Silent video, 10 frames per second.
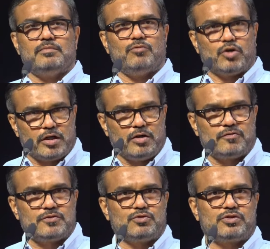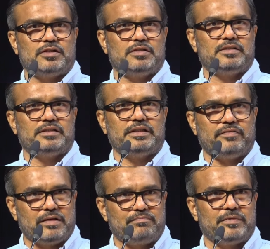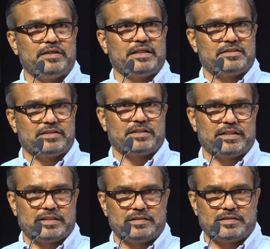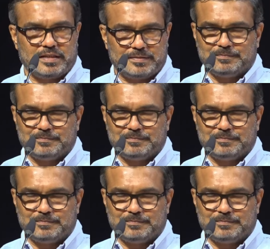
model of social development, etc., etc.